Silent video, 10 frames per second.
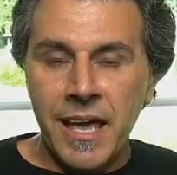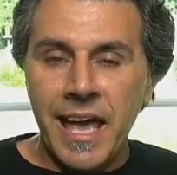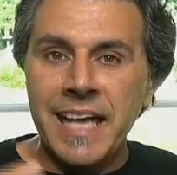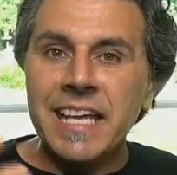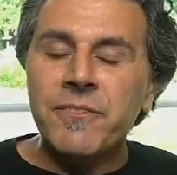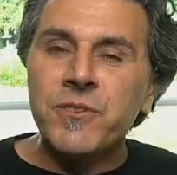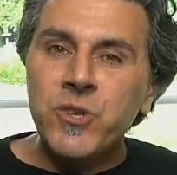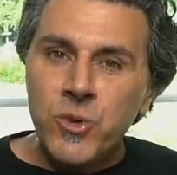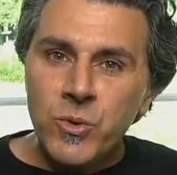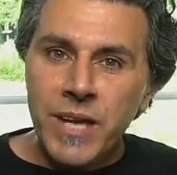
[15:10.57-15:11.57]
And if
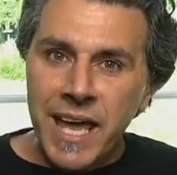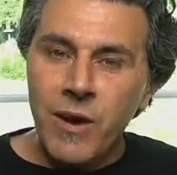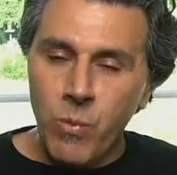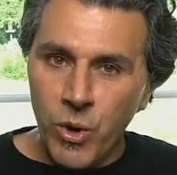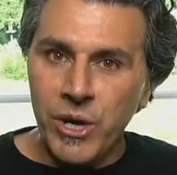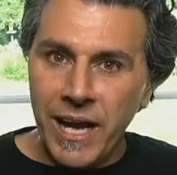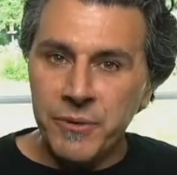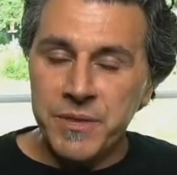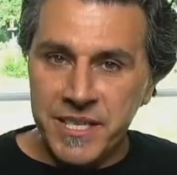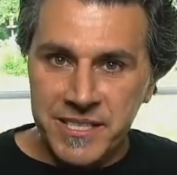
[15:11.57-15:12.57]
you can't work
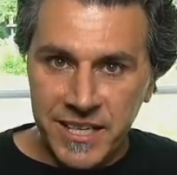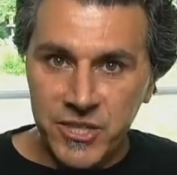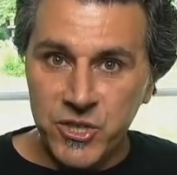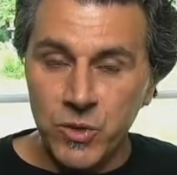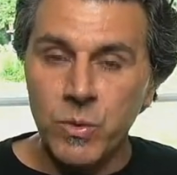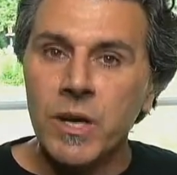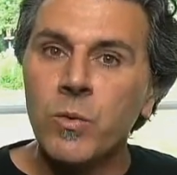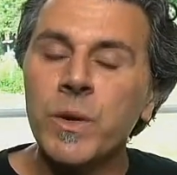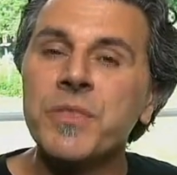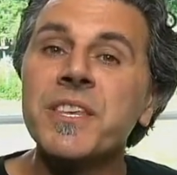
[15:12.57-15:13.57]
out this issue
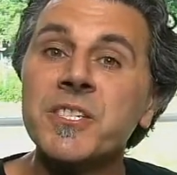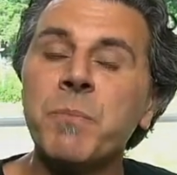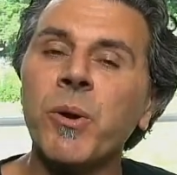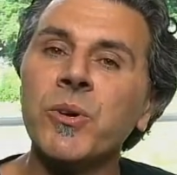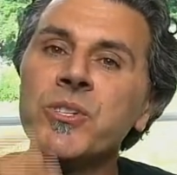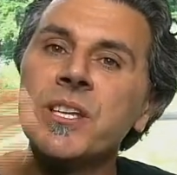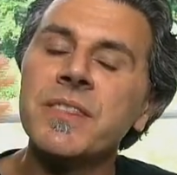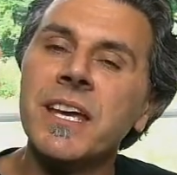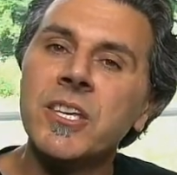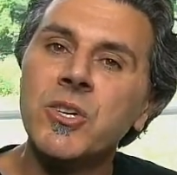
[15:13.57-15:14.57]
with this person
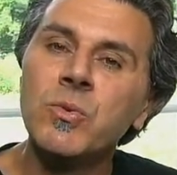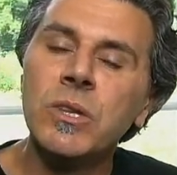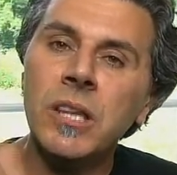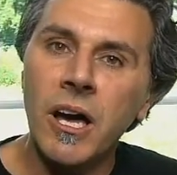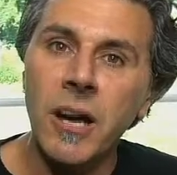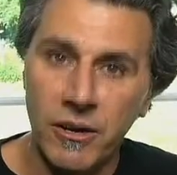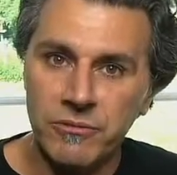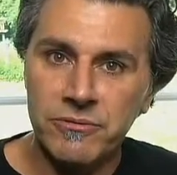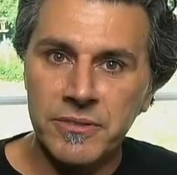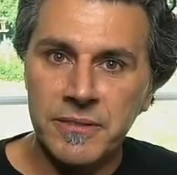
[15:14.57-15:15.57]
that you
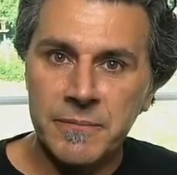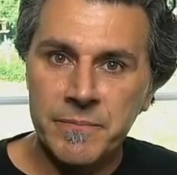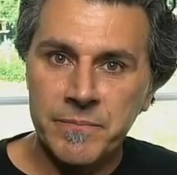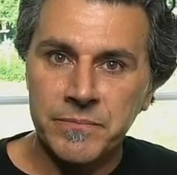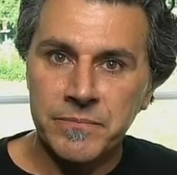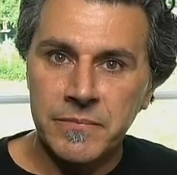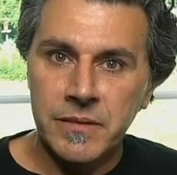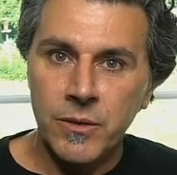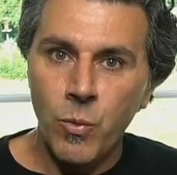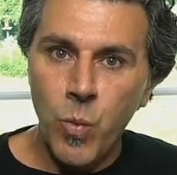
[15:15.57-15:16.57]
love,
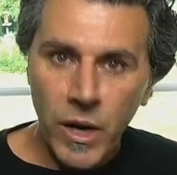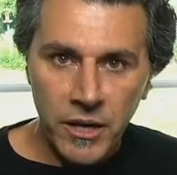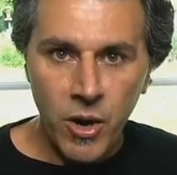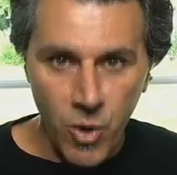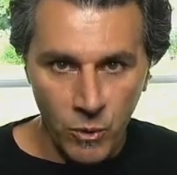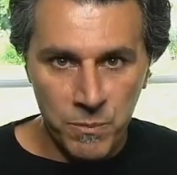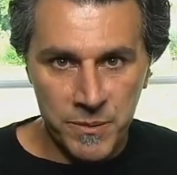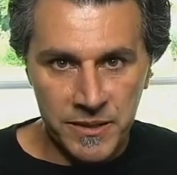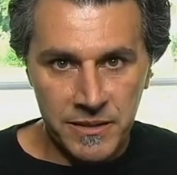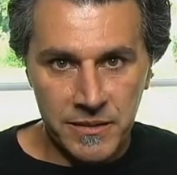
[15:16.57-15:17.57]
what hope
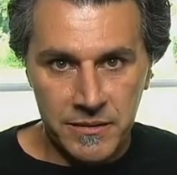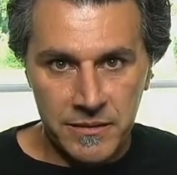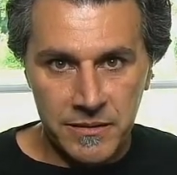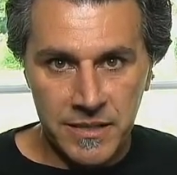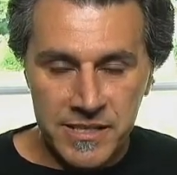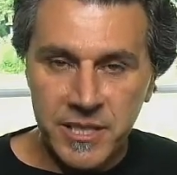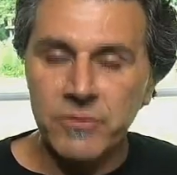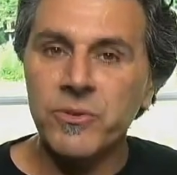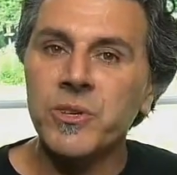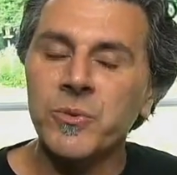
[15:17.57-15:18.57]
is there
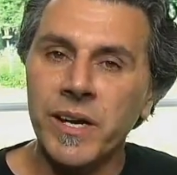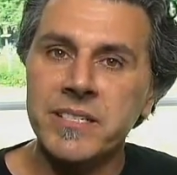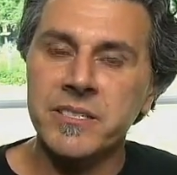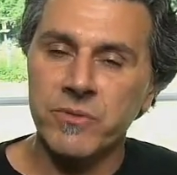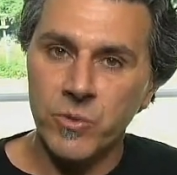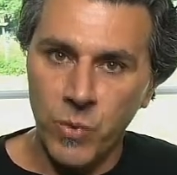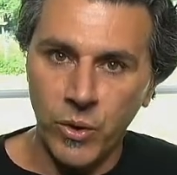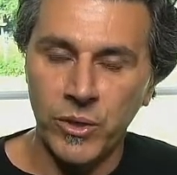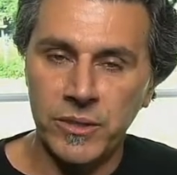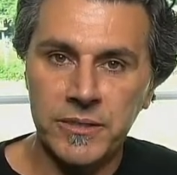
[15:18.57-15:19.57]
for the rest of the
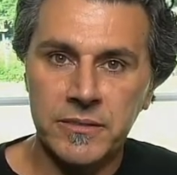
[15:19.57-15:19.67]
world?